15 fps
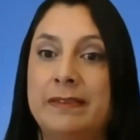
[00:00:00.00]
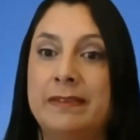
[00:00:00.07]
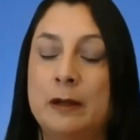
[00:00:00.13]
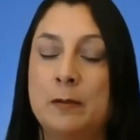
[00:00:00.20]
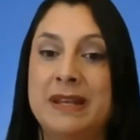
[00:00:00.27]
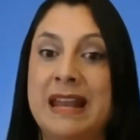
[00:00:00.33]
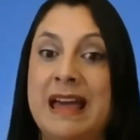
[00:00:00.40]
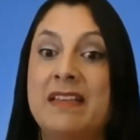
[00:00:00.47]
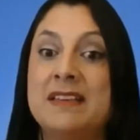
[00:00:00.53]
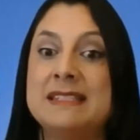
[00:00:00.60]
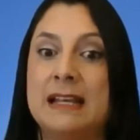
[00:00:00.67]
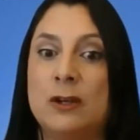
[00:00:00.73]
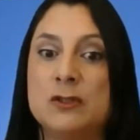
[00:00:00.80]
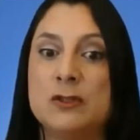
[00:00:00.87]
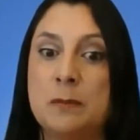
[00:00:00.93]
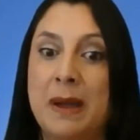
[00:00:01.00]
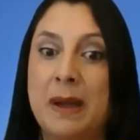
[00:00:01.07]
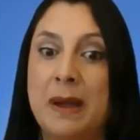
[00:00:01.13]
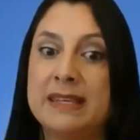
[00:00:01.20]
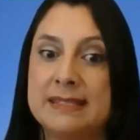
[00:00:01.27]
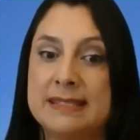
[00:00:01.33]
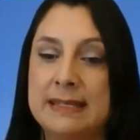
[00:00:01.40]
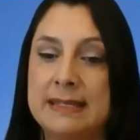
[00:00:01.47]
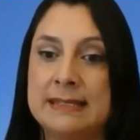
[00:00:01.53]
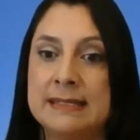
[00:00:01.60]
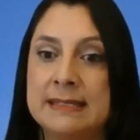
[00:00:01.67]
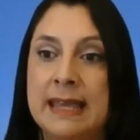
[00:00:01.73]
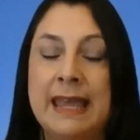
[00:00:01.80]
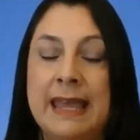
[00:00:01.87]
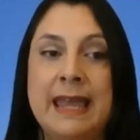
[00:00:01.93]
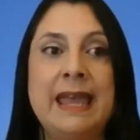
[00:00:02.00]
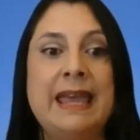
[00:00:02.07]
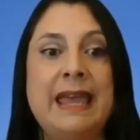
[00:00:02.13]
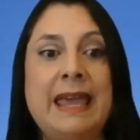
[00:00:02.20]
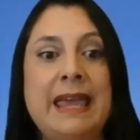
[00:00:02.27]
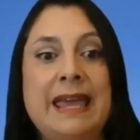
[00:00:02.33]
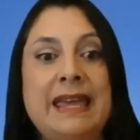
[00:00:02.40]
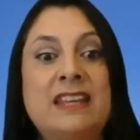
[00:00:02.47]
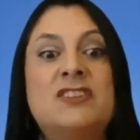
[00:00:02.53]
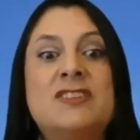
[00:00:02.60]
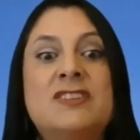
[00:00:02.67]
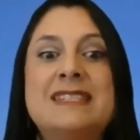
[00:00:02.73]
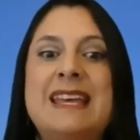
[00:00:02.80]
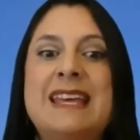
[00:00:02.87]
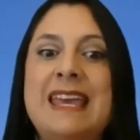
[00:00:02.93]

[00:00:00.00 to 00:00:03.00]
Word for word: the ultimate mechanism to finance uh,